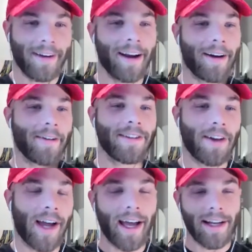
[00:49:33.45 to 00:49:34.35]
And
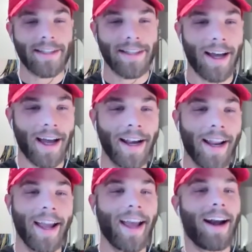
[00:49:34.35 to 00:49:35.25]
I had a sign,
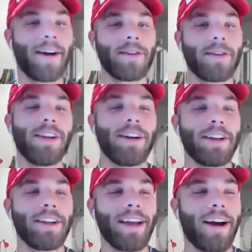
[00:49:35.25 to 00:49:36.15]
and I was
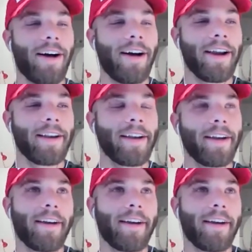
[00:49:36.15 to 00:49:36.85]
literally on.